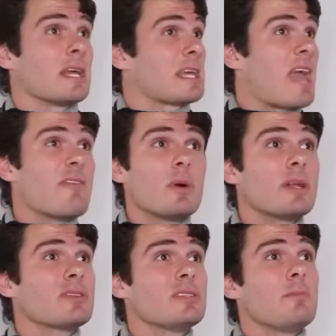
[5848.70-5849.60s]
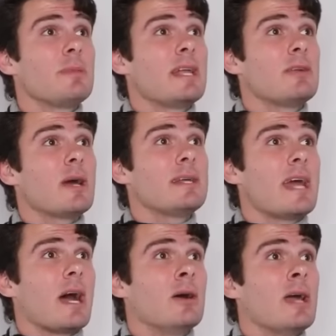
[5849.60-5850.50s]
like everyone else on the planet
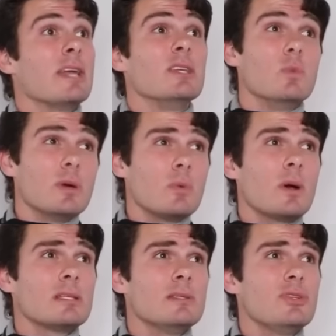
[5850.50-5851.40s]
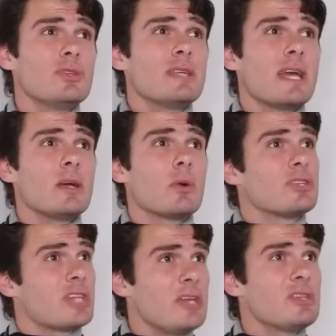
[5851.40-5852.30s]
right now, and you wouldn't want to lose your data
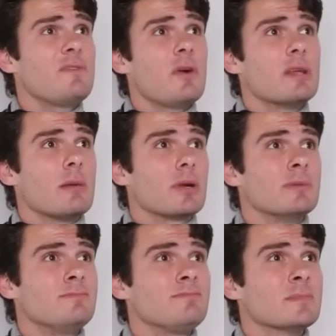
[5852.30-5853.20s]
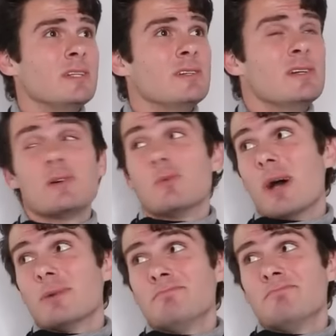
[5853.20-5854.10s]
or change your phone number,
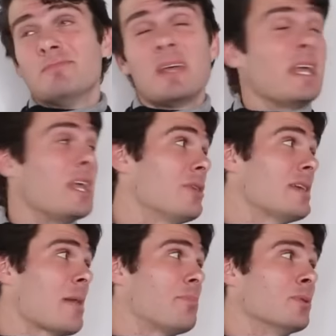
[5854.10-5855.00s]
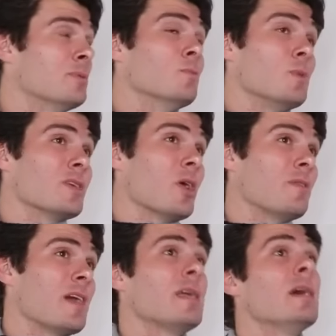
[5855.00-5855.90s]
well, here at Apple, we
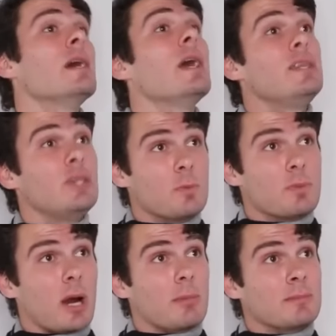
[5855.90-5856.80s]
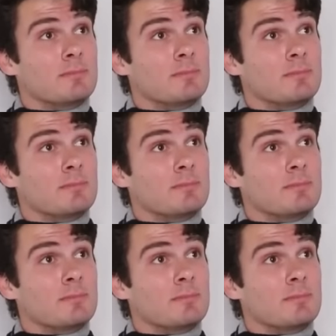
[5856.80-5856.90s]
call that a you problem.